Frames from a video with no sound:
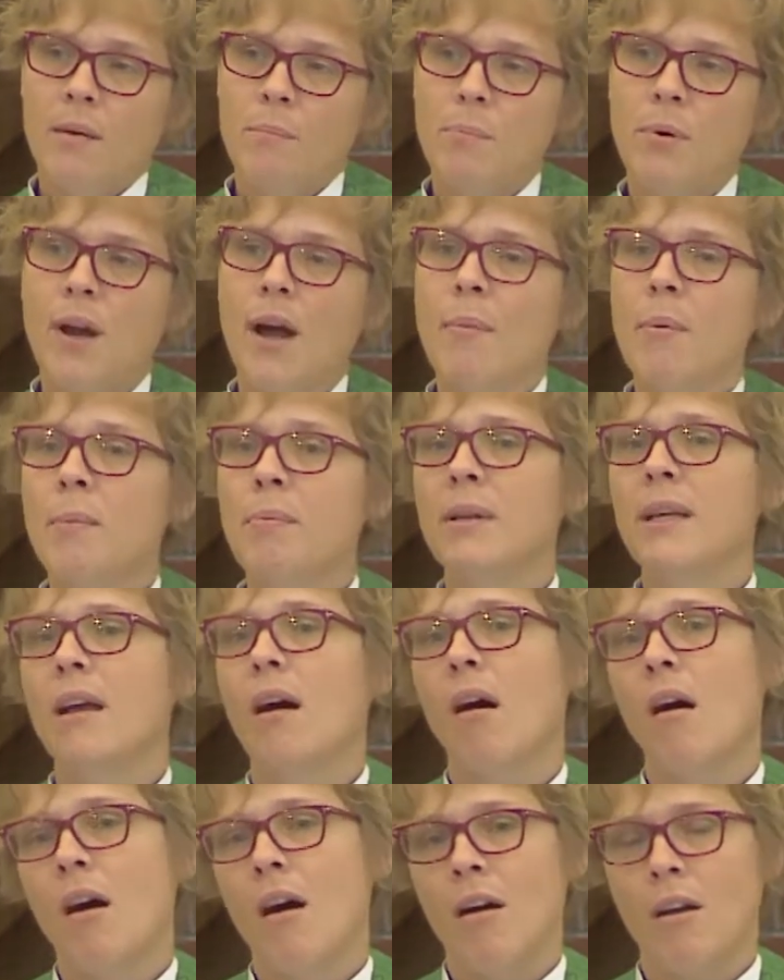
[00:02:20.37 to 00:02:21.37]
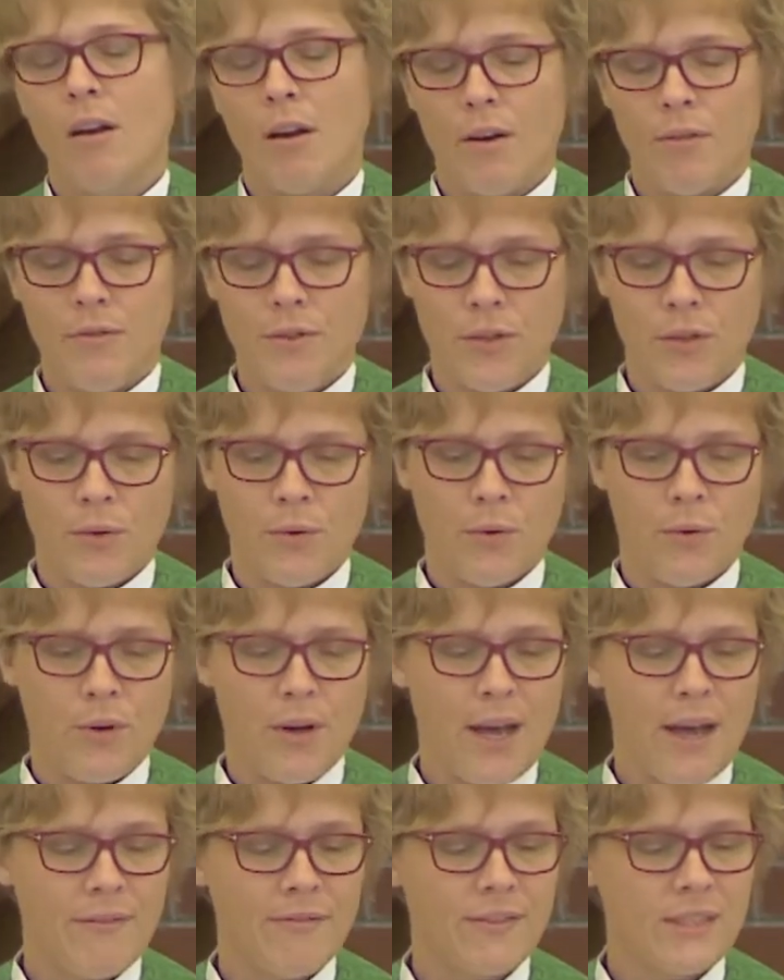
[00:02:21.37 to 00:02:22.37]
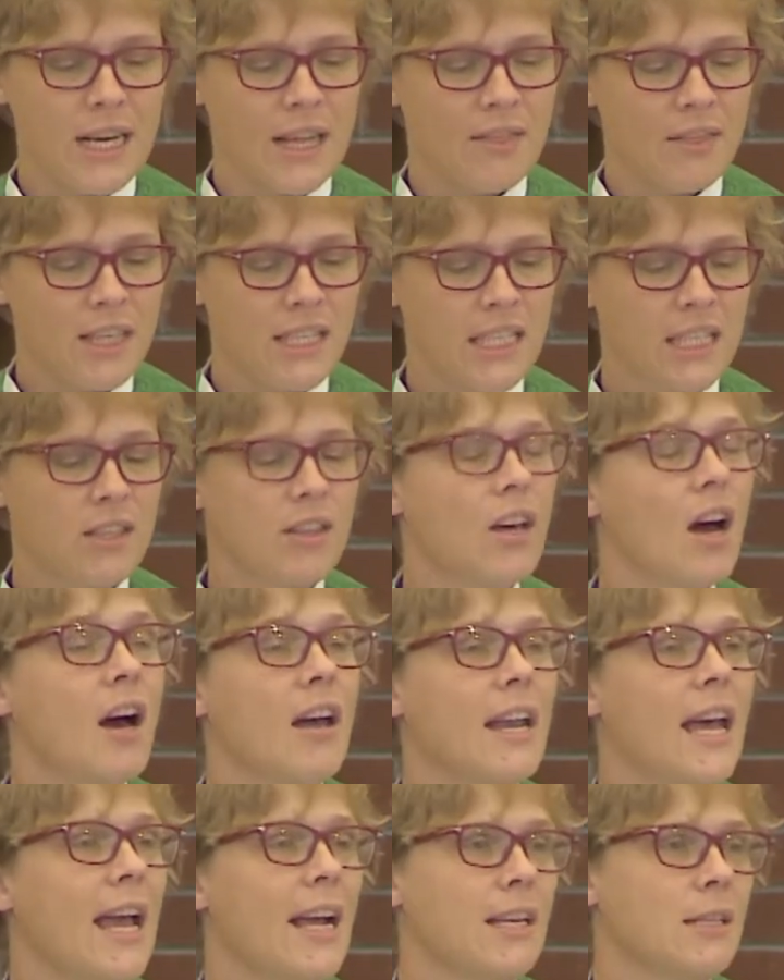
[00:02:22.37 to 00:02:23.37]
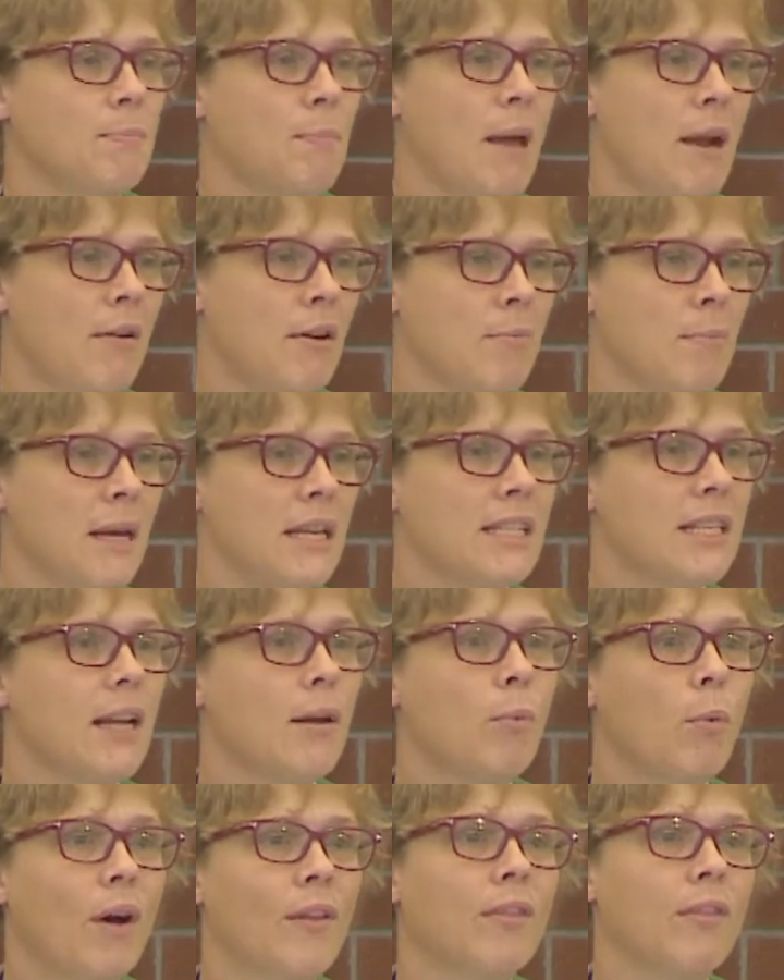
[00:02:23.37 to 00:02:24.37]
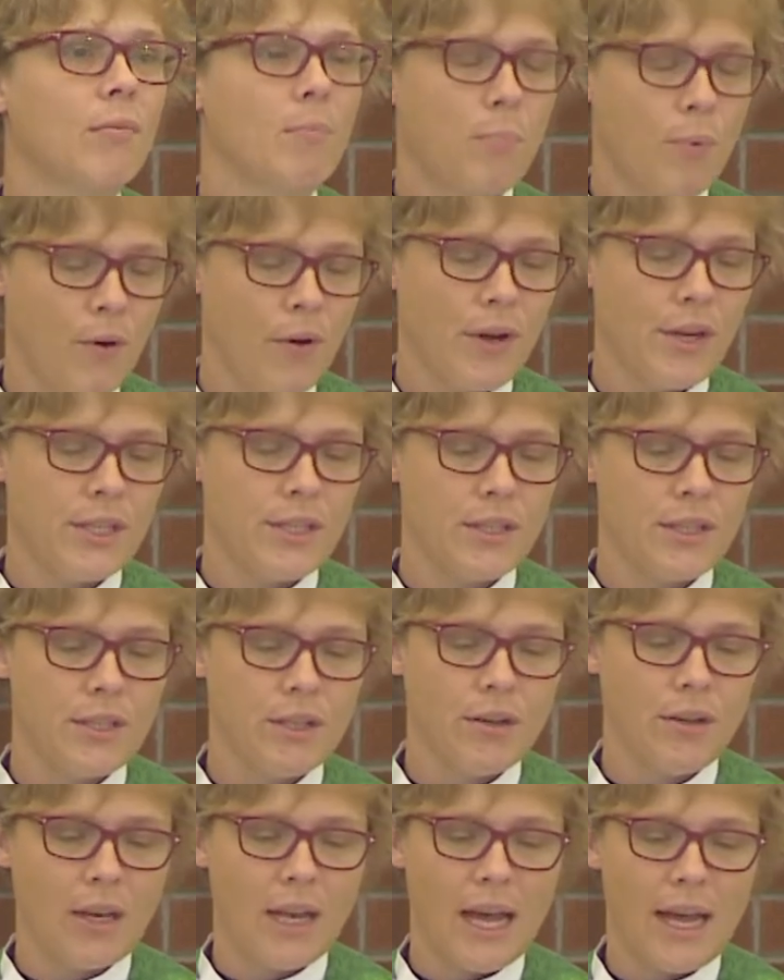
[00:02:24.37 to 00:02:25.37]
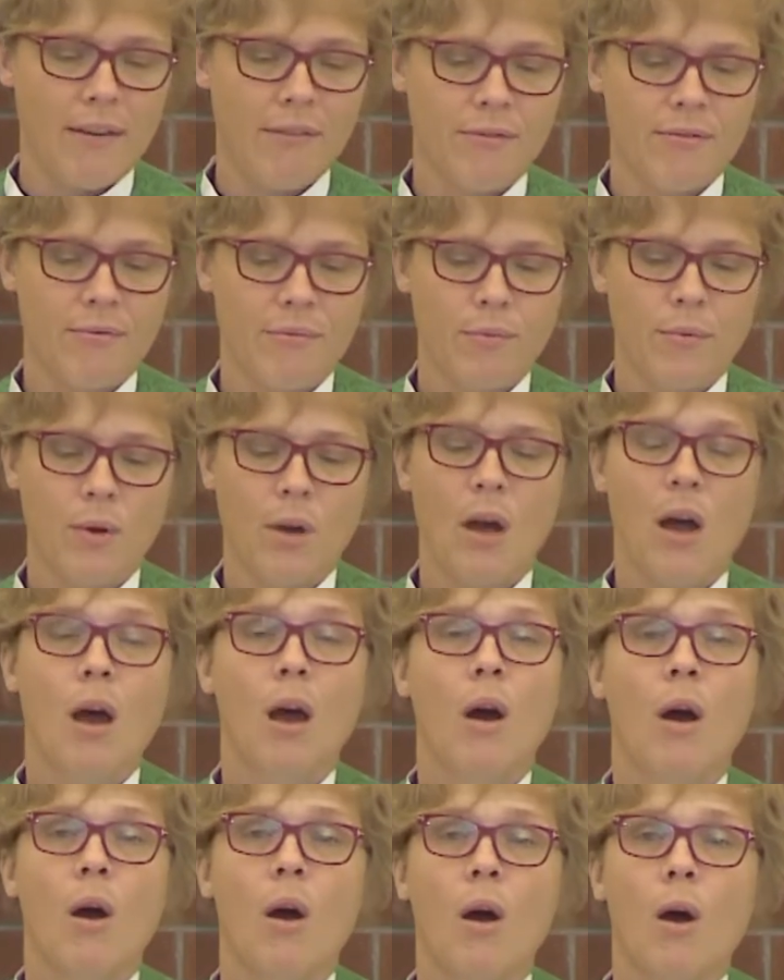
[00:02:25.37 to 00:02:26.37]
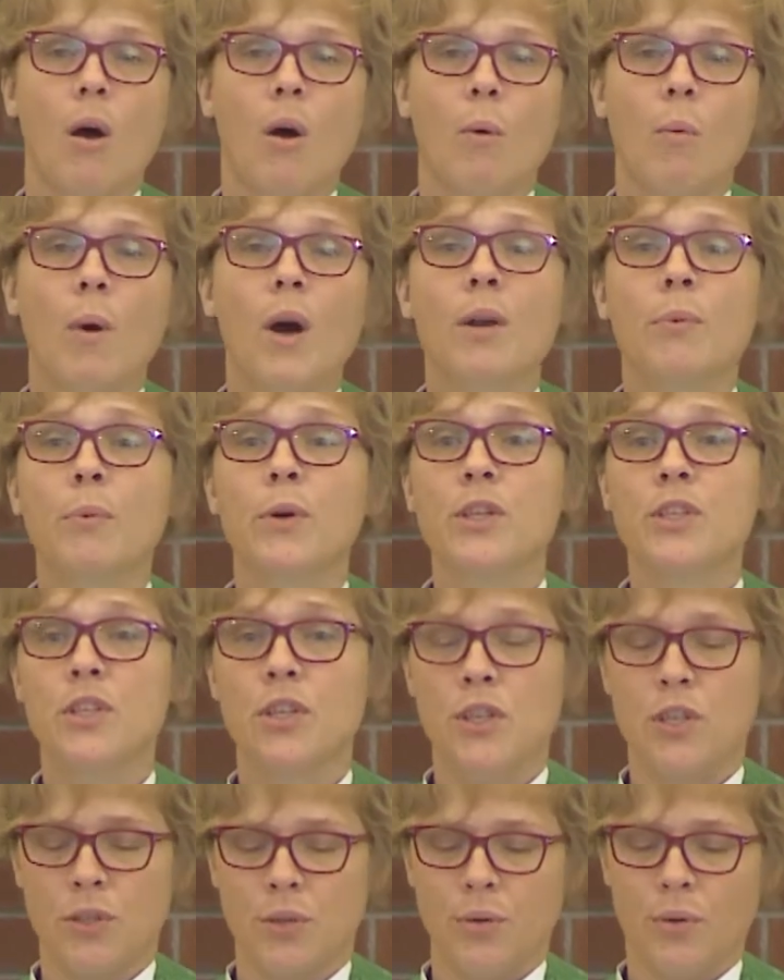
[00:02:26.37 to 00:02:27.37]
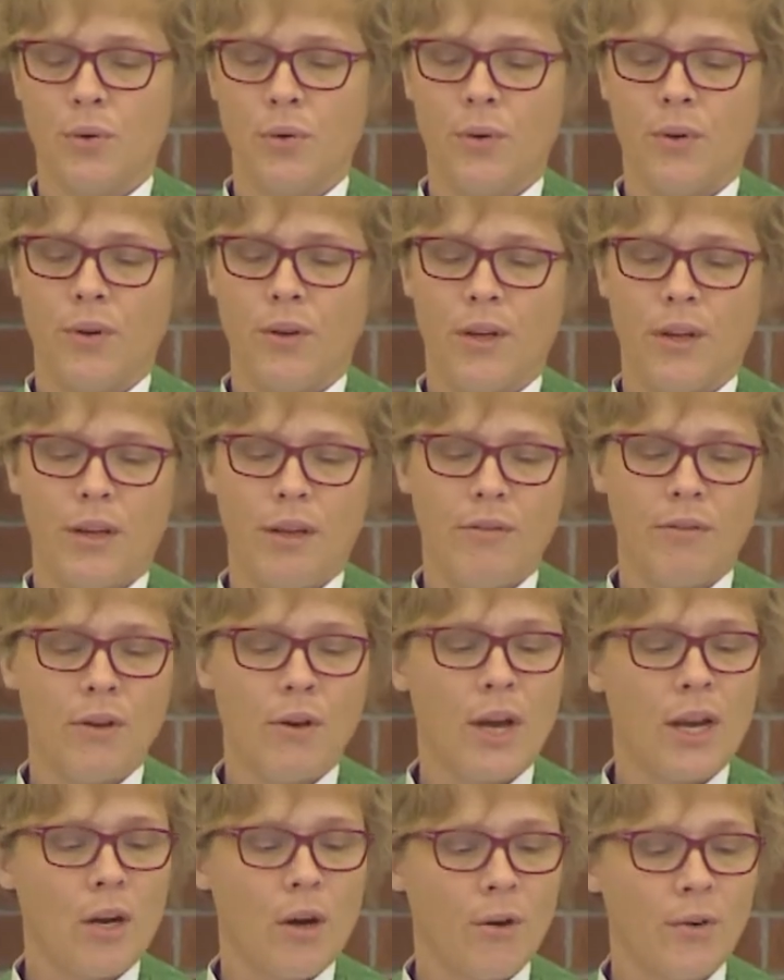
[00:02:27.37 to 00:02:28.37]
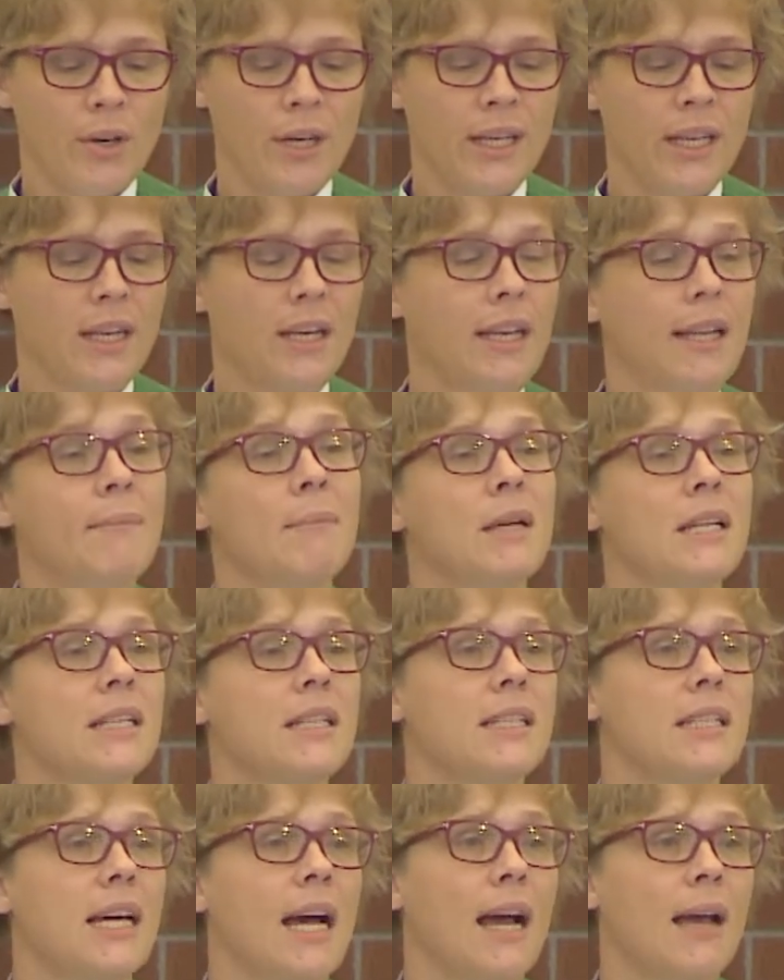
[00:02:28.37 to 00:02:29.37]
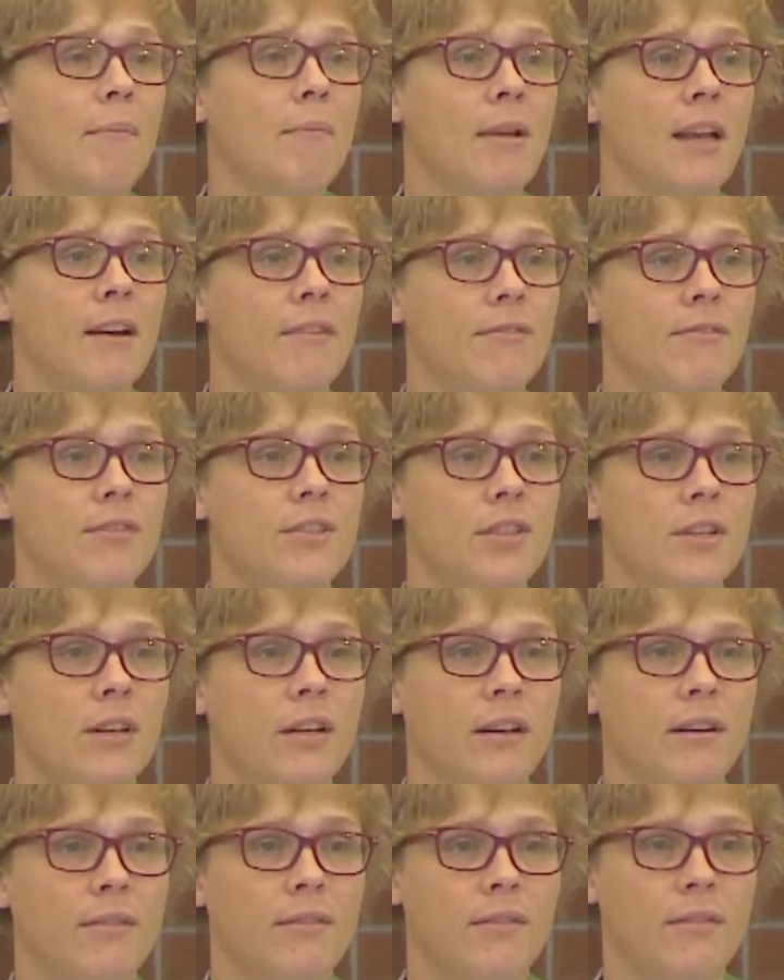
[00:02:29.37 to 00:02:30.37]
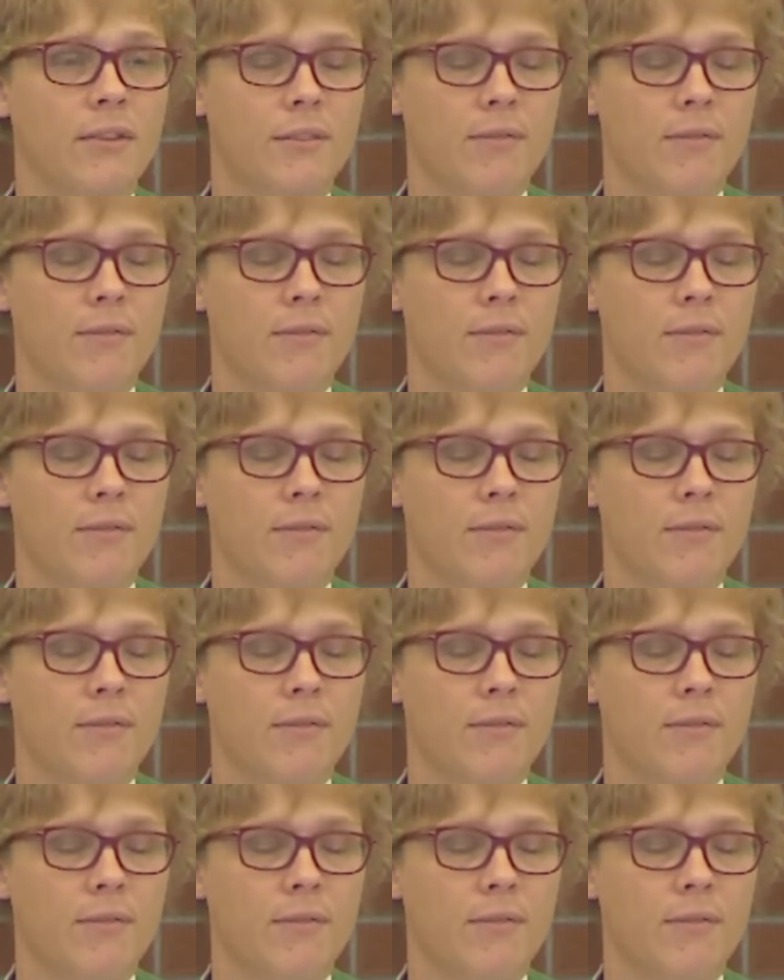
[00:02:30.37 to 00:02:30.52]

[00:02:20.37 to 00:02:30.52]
Probably all of you have done this thought experiment at one point in your life. What would you do if you had only a limited time left to live?